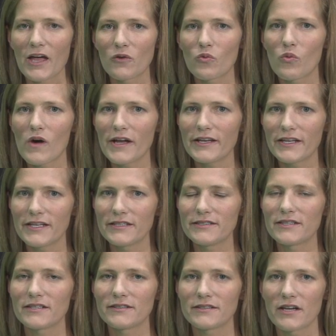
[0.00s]
And what
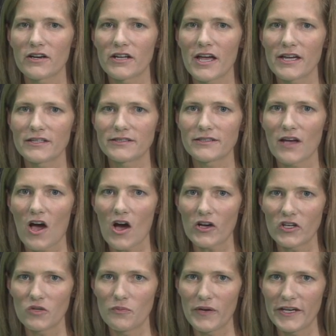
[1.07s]
is Sergey's
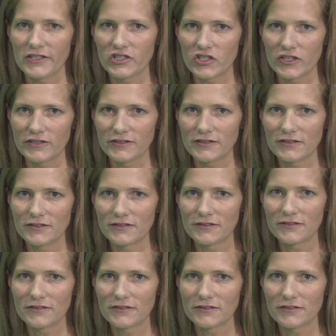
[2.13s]
occupation?